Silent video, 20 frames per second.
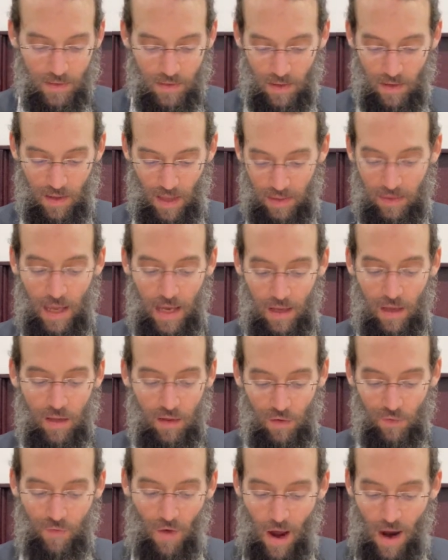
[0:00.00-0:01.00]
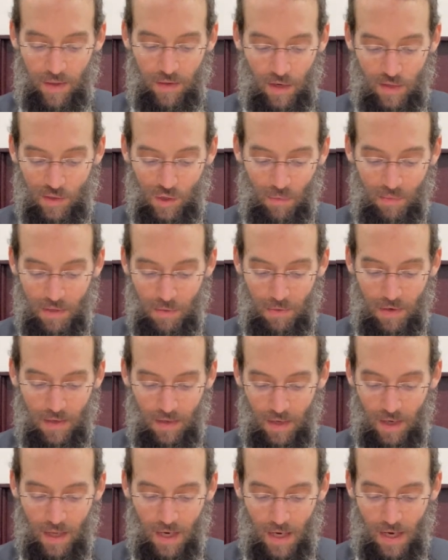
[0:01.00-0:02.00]
so that they can divide the ksubas min
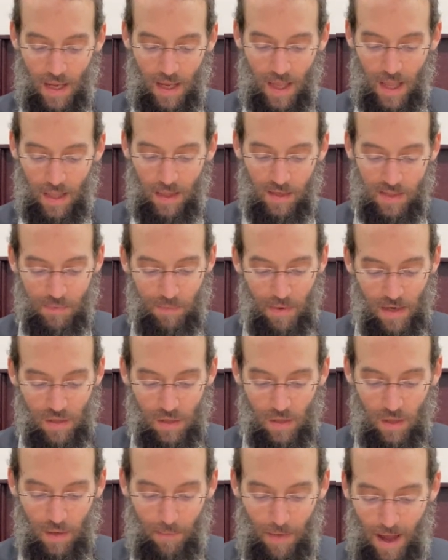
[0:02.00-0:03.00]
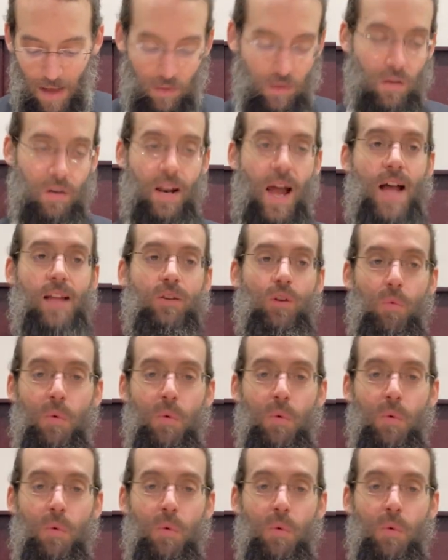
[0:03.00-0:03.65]
and get their special amount or not.